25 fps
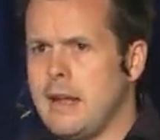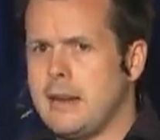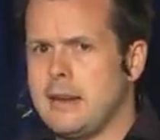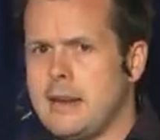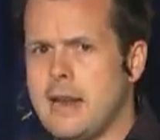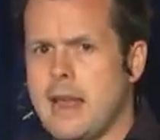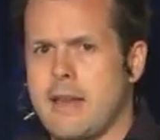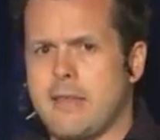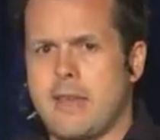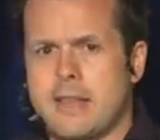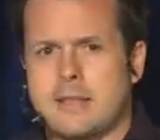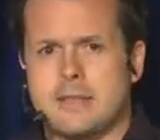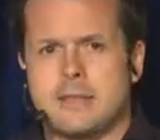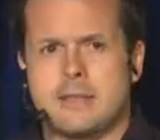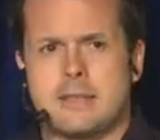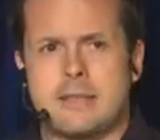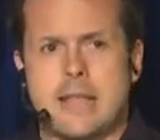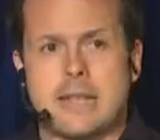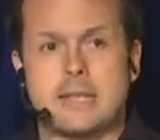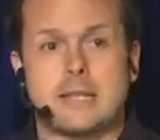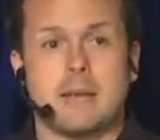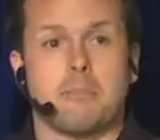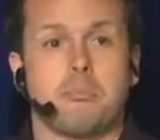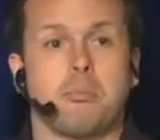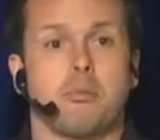Now, that's,
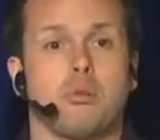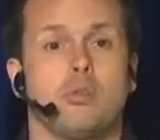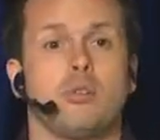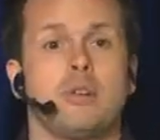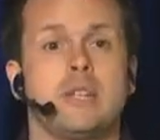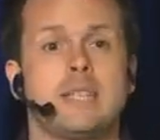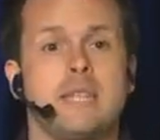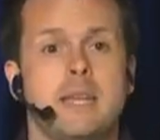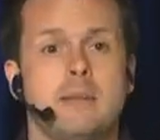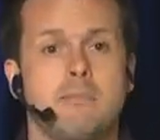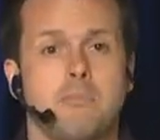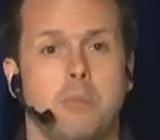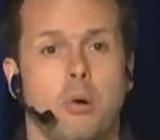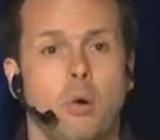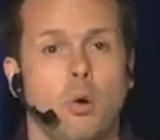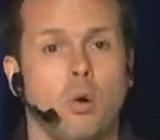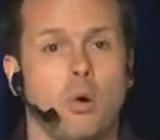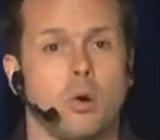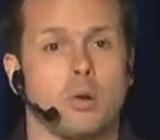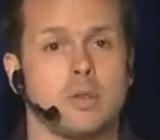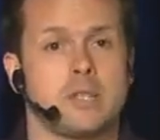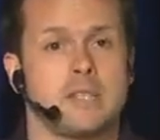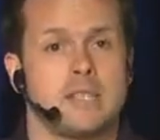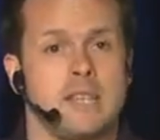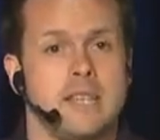that's a pretty
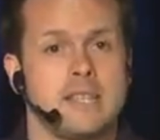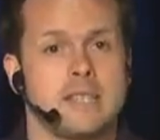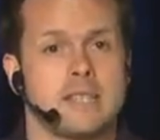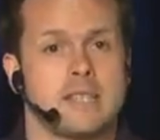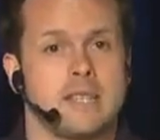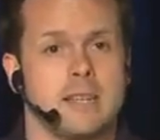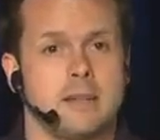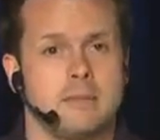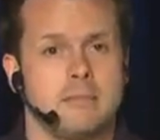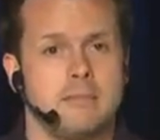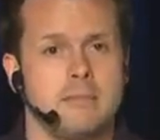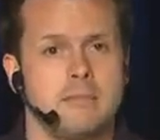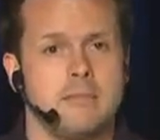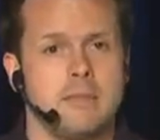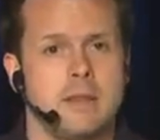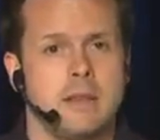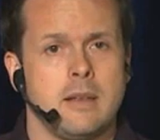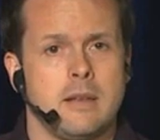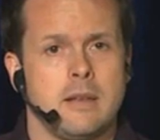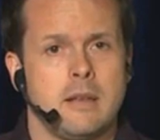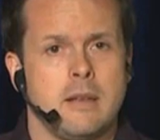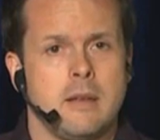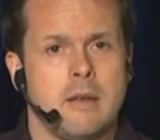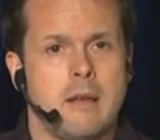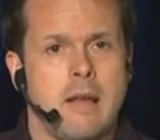poor system
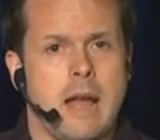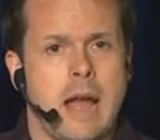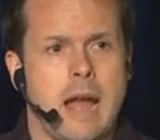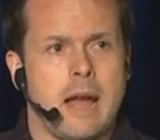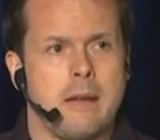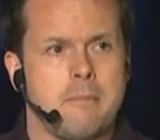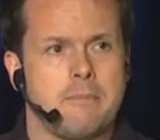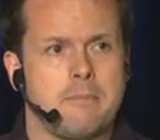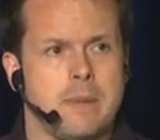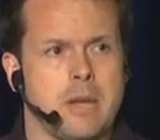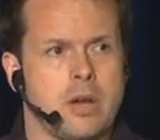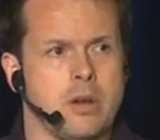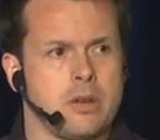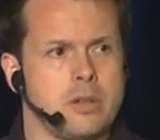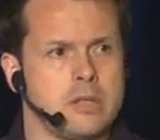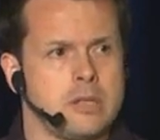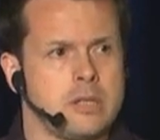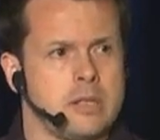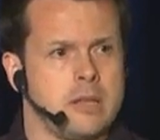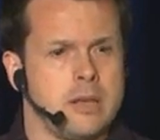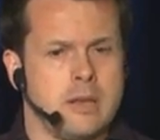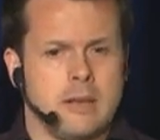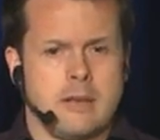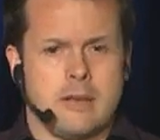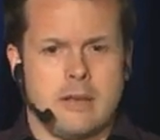uh,
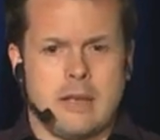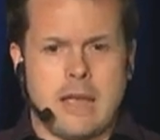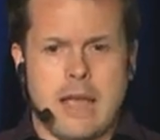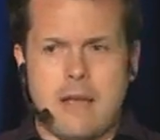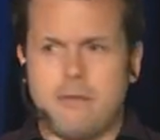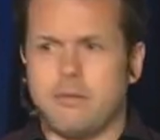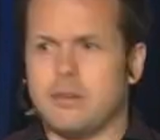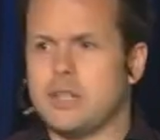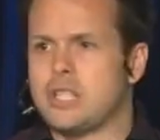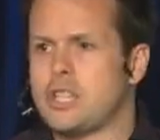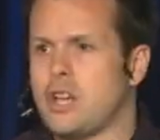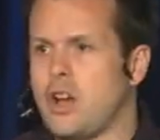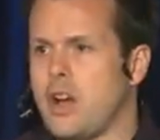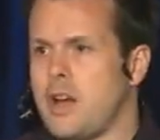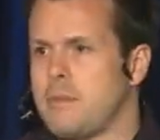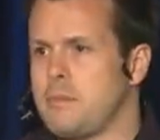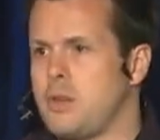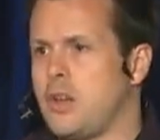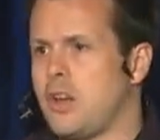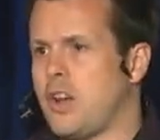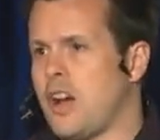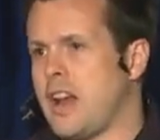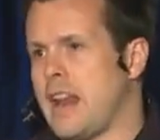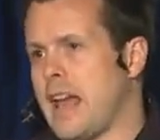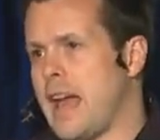because every time
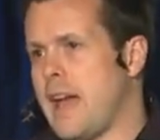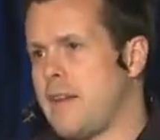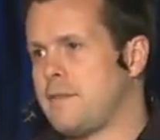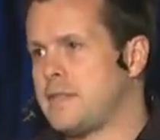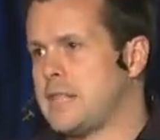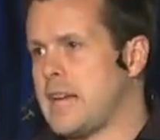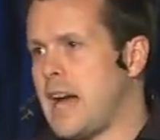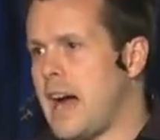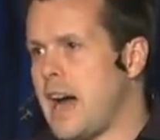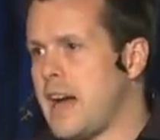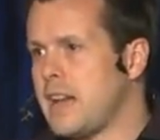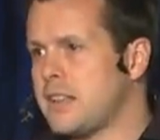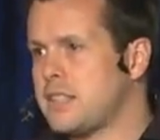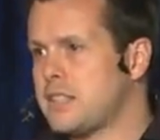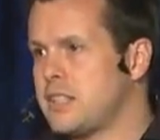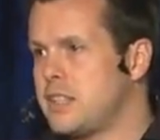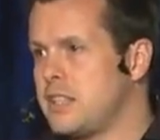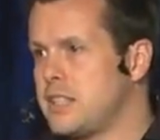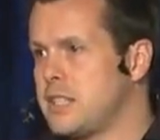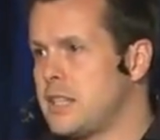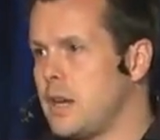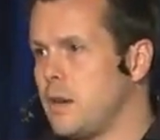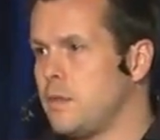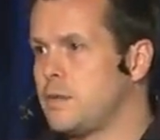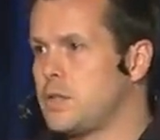you kind of have to ask
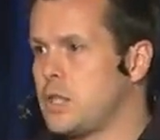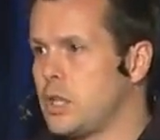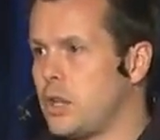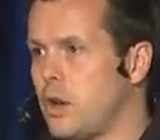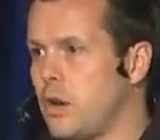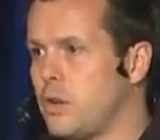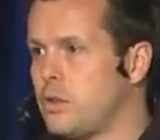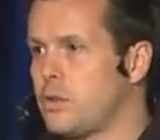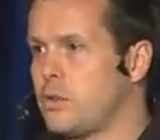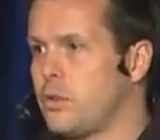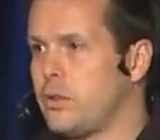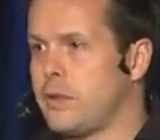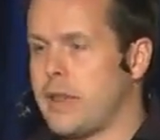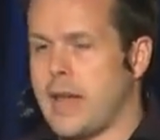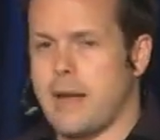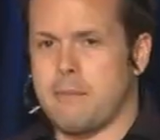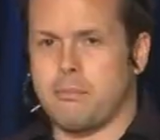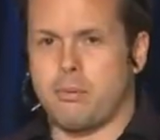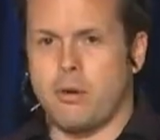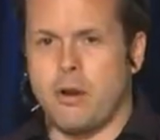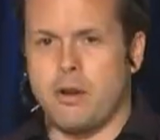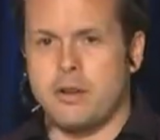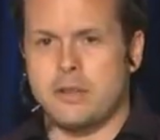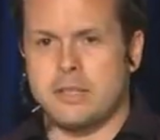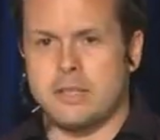yourself to go through that
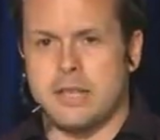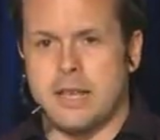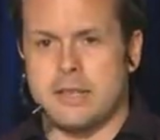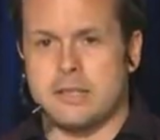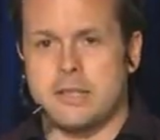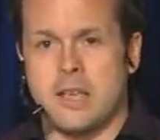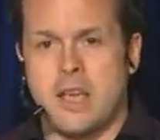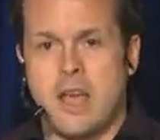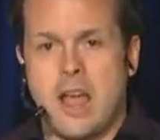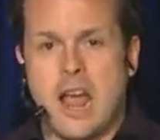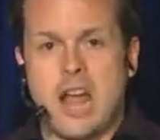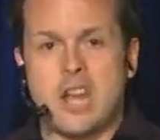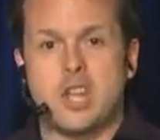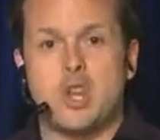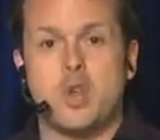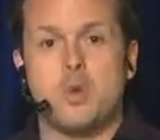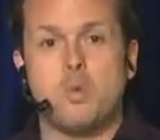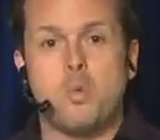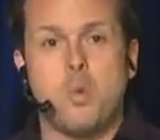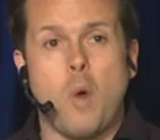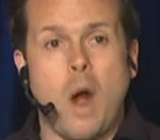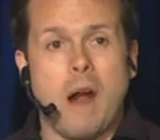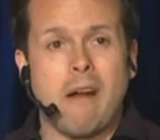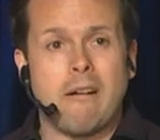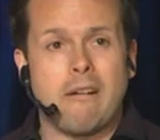process and you
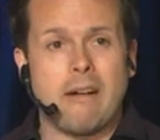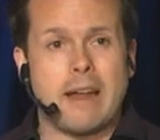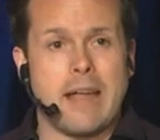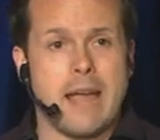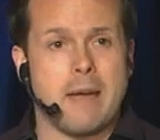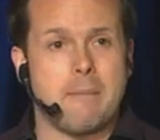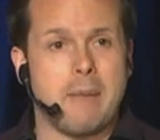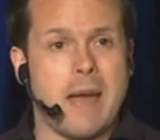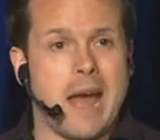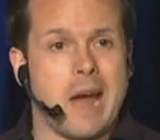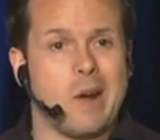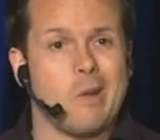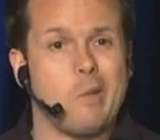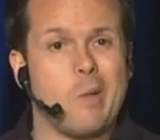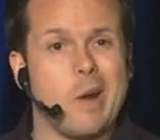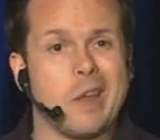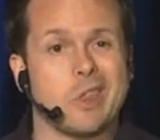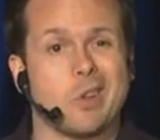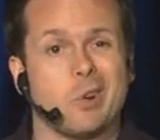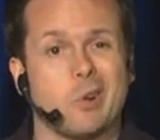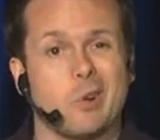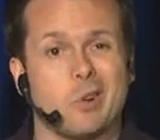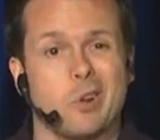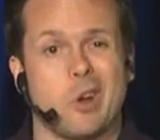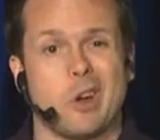worry about
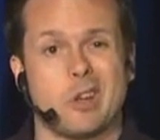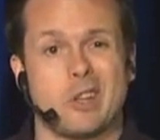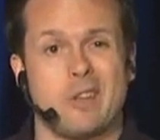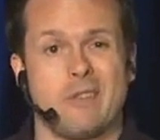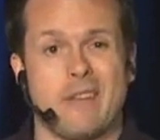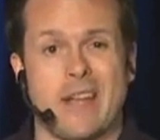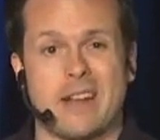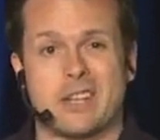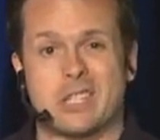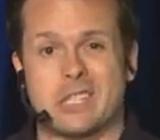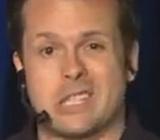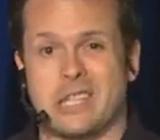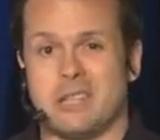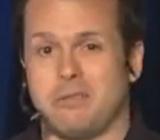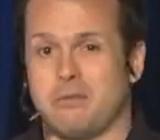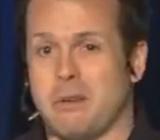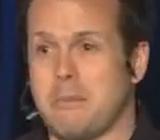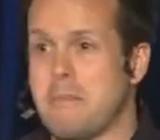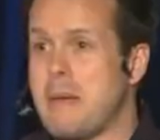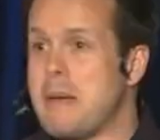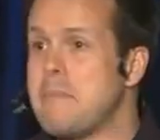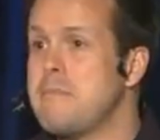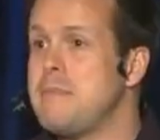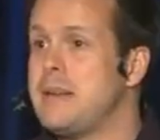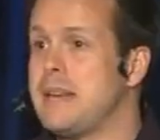whether or not you've actually
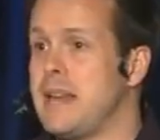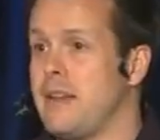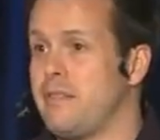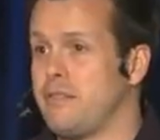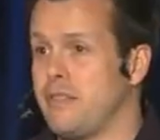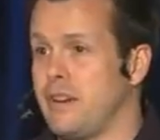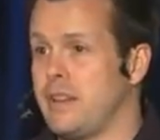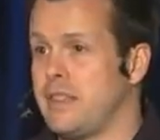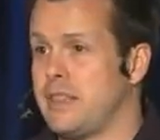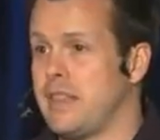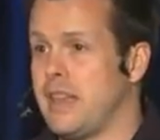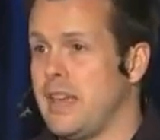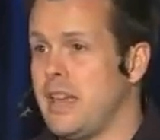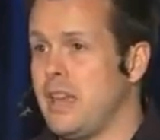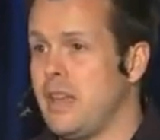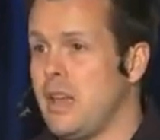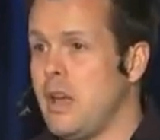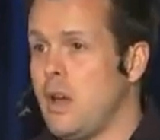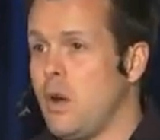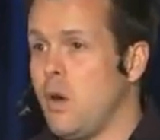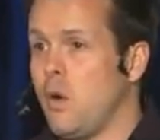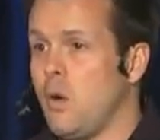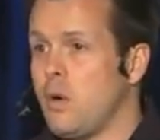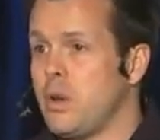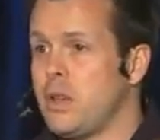remembered everything
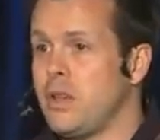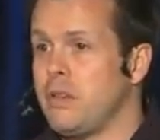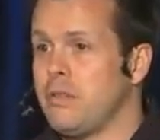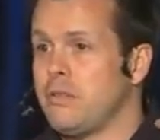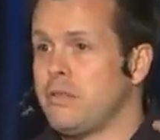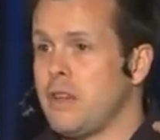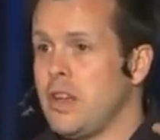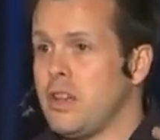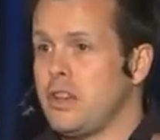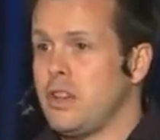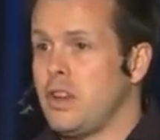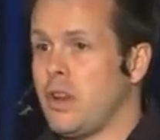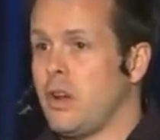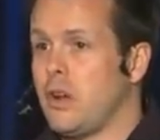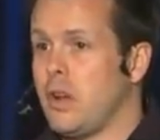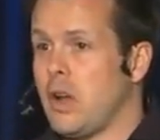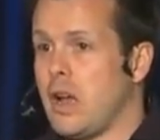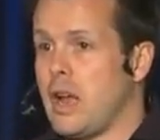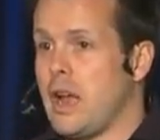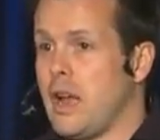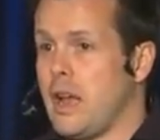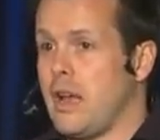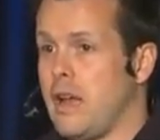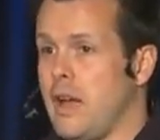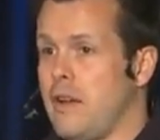or you've, you know,
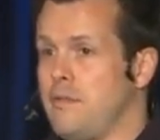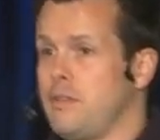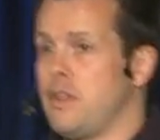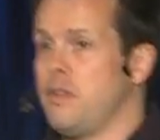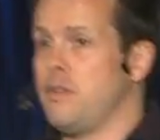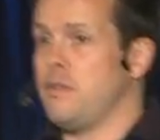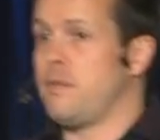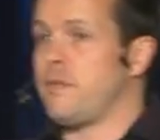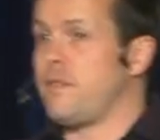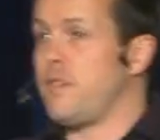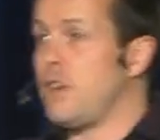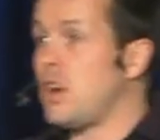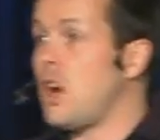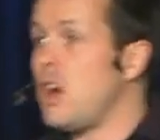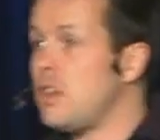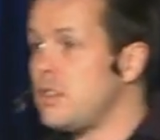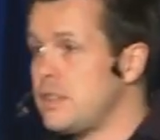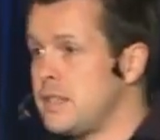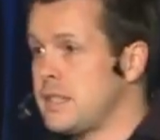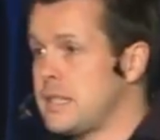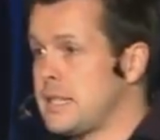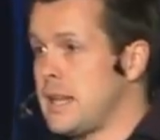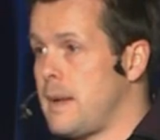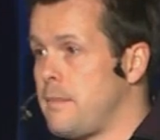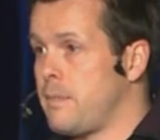uh, have you
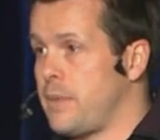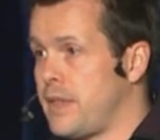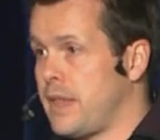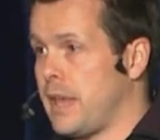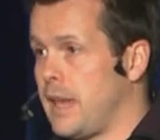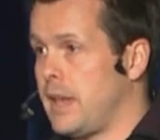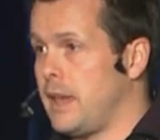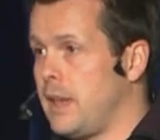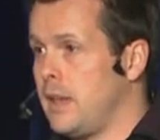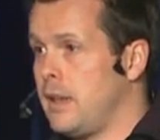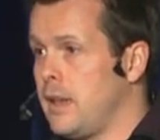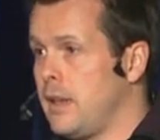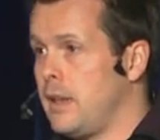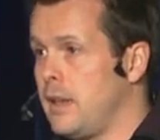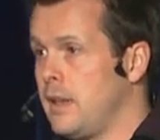forgotten something?